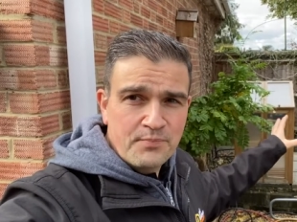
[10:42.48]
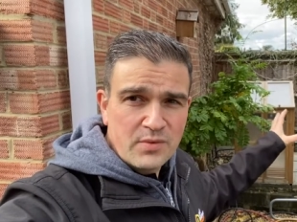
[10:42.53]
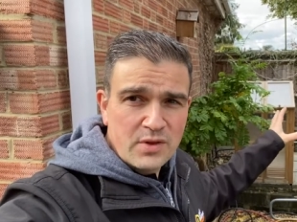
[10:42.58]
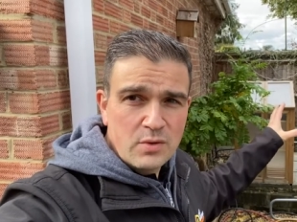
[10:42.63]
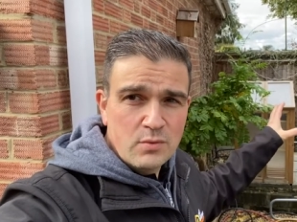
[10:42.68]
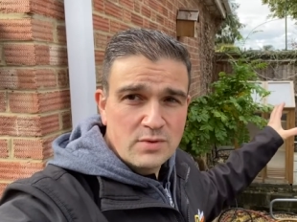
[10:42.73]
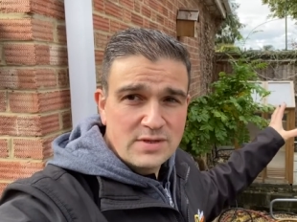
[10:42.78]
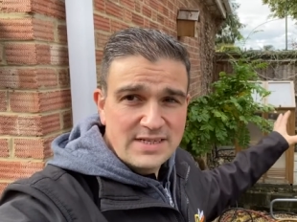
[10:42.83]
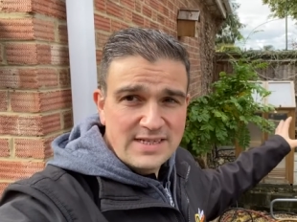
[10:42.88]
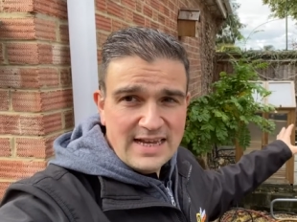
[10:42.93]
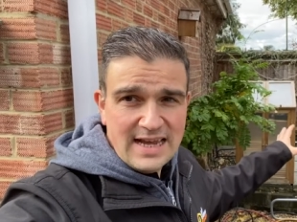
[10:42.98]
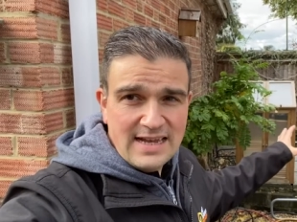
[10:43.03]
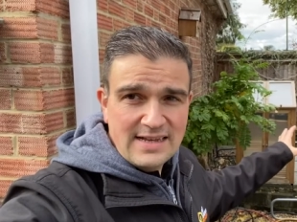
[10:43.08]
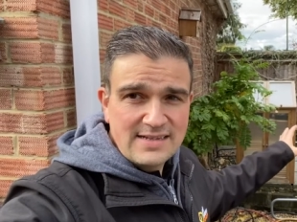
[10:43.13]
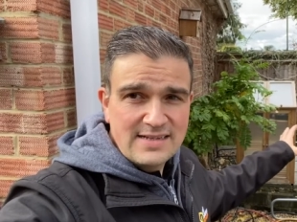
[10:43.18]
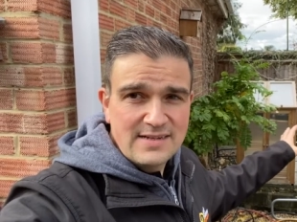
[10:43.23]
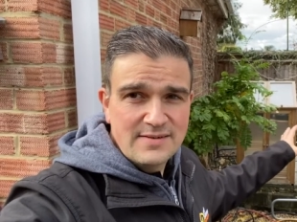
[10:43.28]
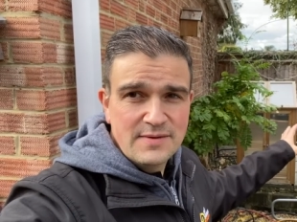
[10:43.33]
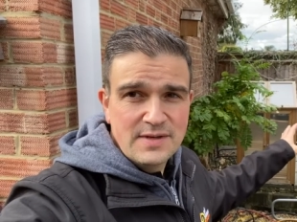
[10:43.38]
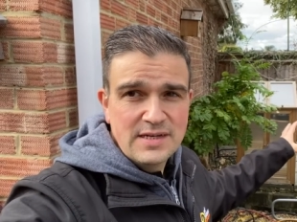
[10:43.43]
was
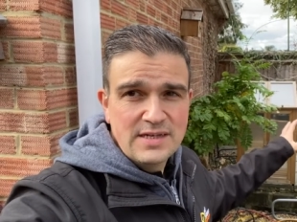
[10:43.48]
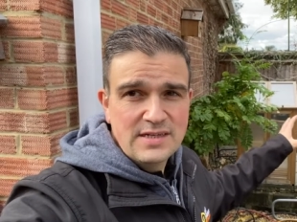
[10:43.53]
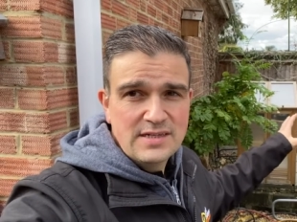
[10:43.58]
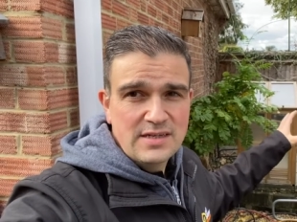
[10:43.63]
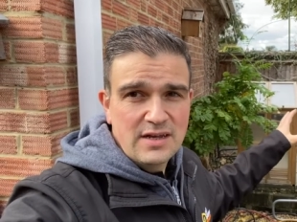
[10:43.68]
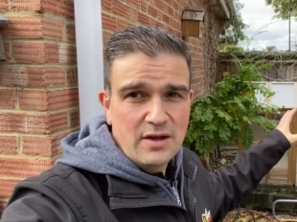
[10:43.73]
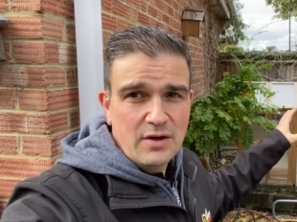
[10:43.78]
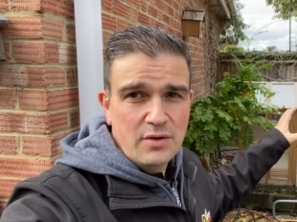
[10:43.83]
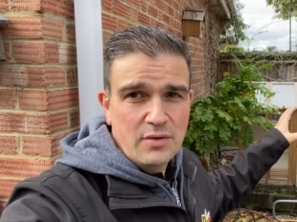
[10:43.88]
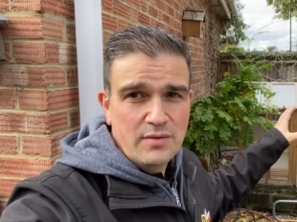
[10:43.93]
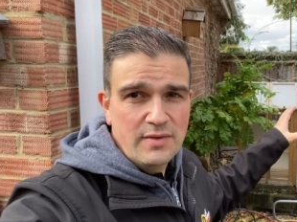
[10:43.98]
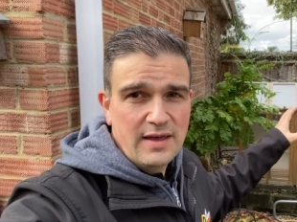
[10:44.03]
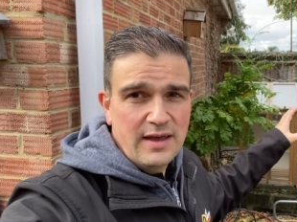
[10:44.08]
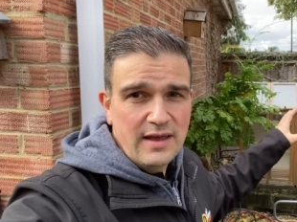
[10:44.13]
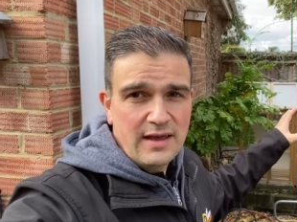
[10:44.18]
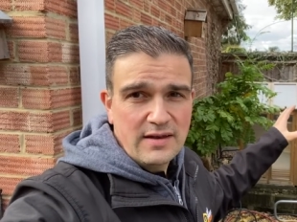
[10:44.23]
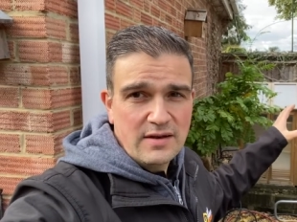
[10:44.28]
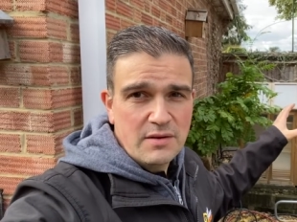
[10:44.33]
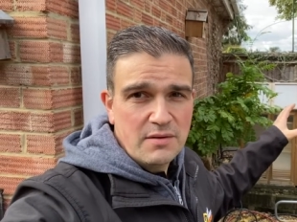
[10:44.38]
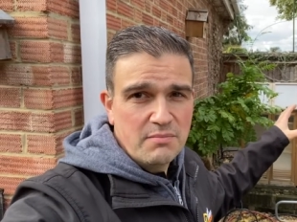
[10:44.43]
sat so they
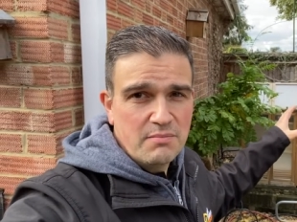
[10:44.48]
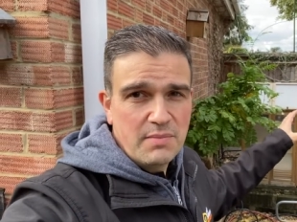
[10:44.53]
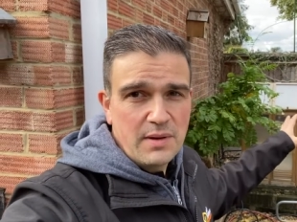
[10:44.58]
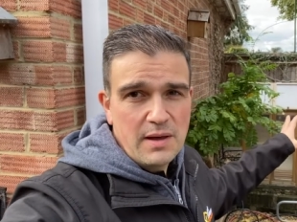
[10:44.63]
had a,